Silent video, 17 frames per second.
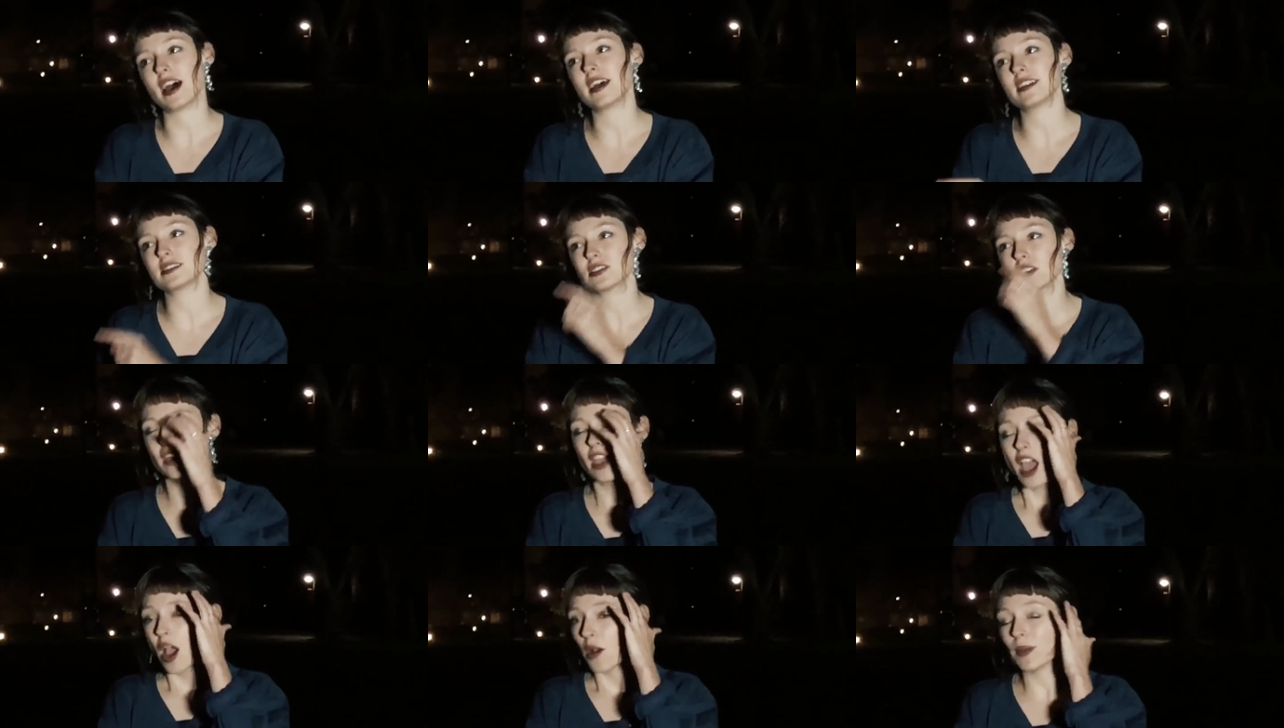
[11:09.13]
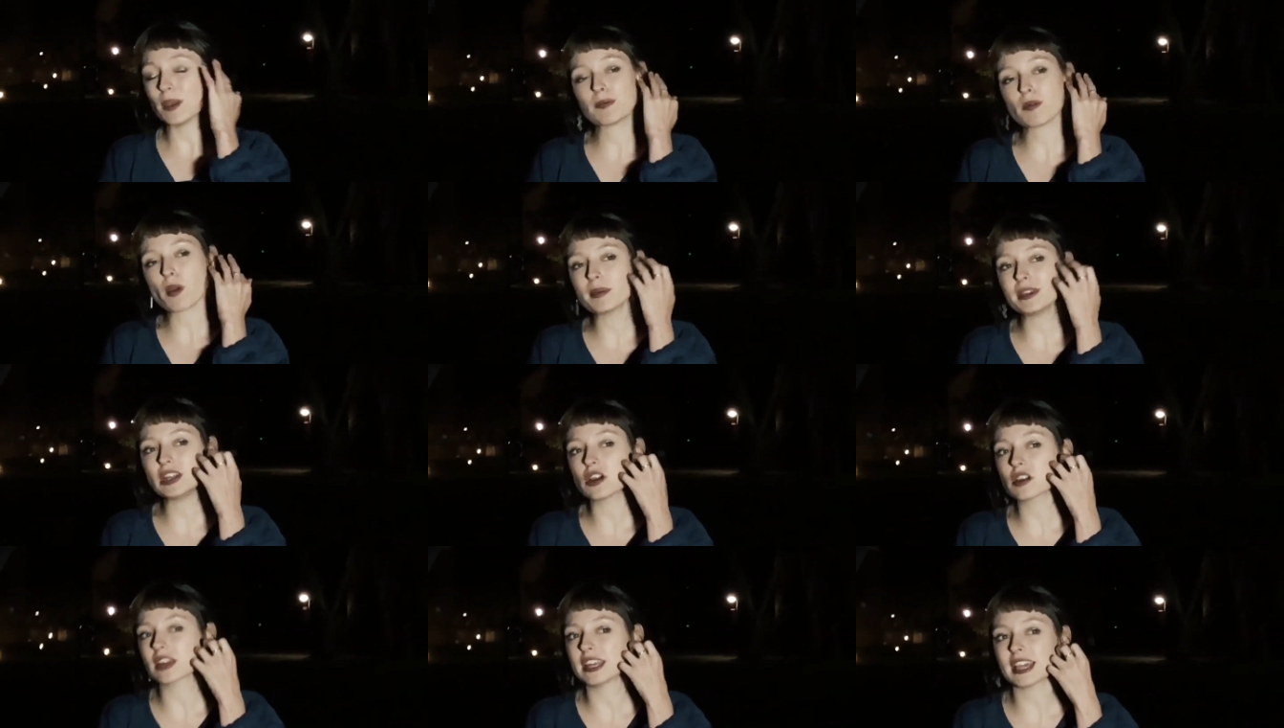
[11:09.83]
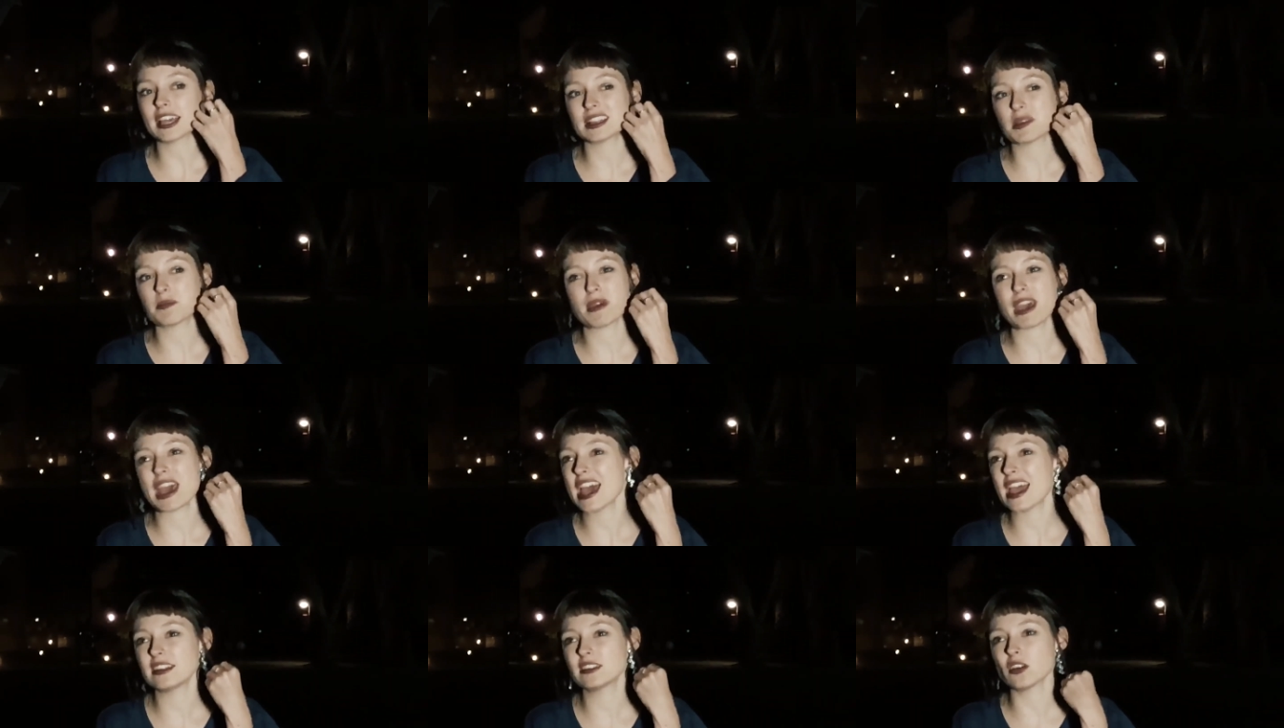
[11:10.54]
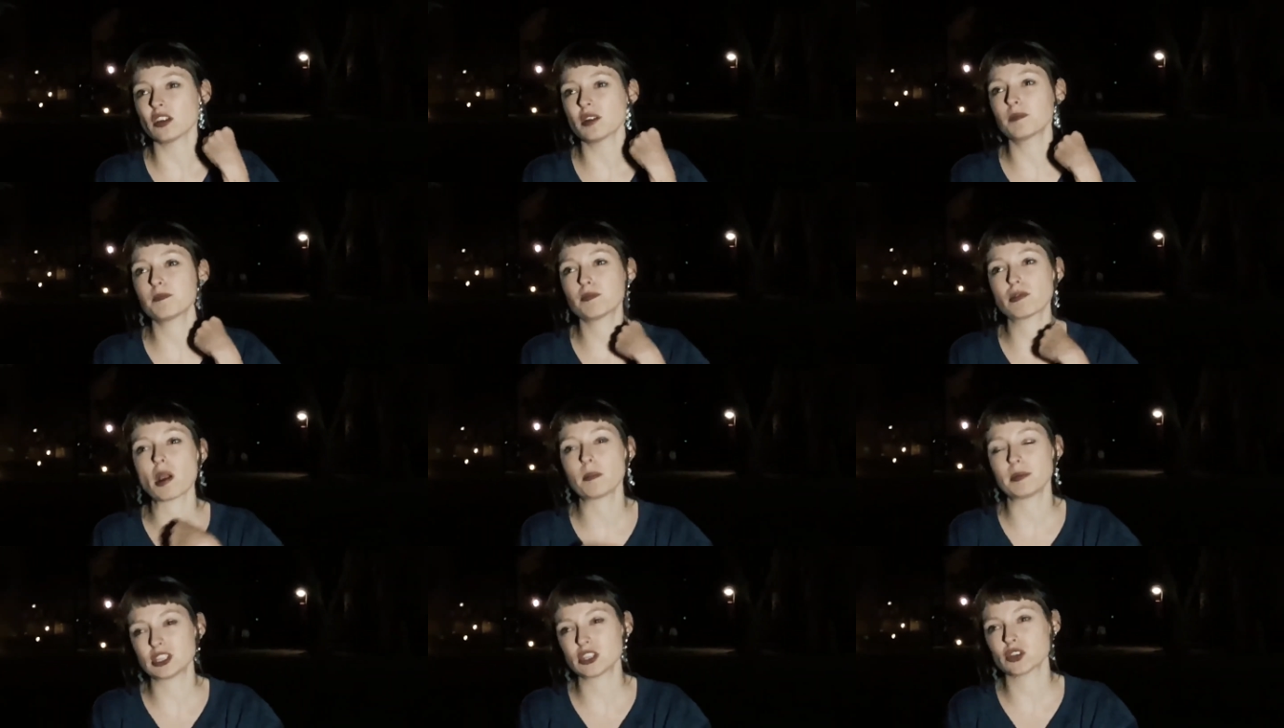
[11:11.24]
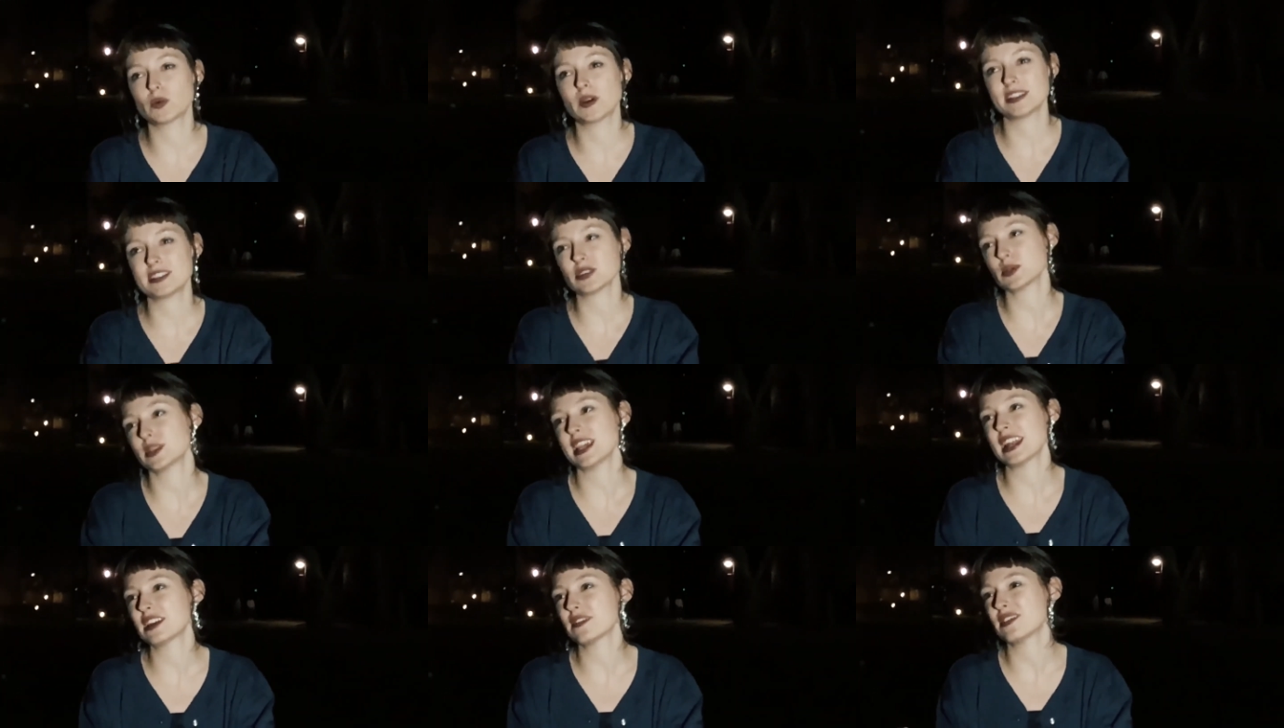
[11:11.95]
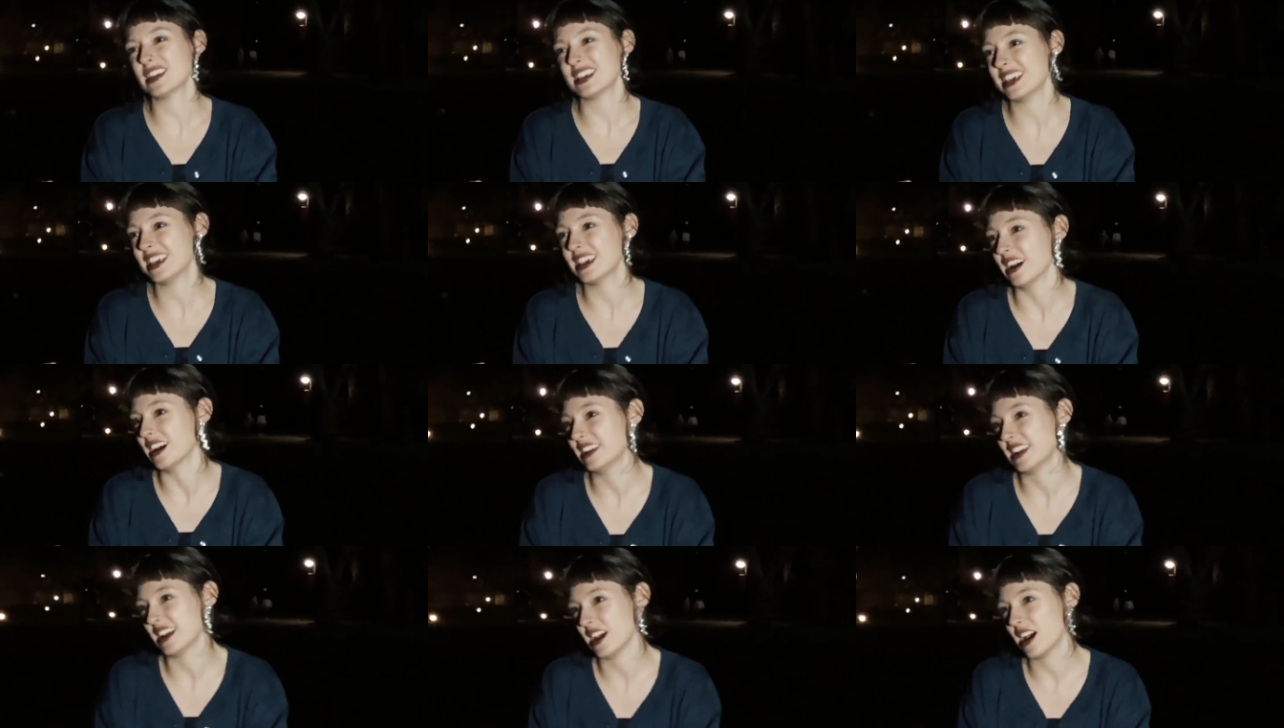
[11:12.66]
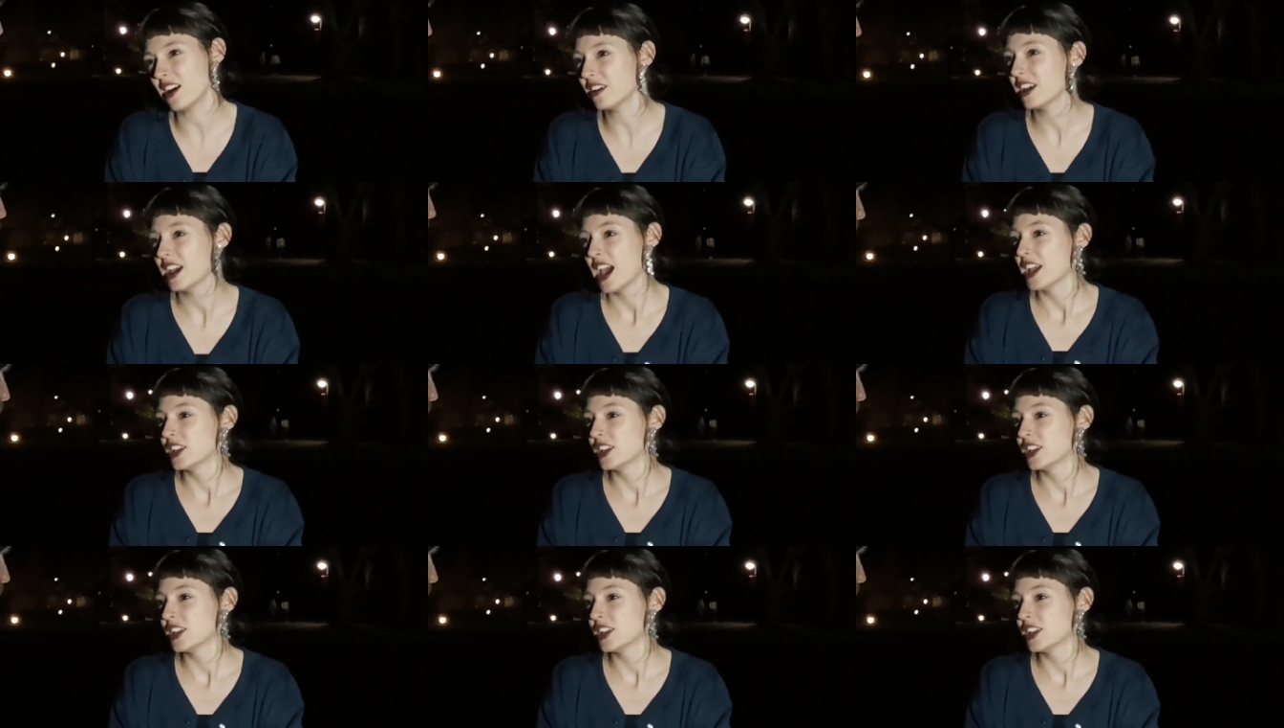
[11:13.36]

that, so we're probably not going to get the band on a proper tour until the end of the year, you know,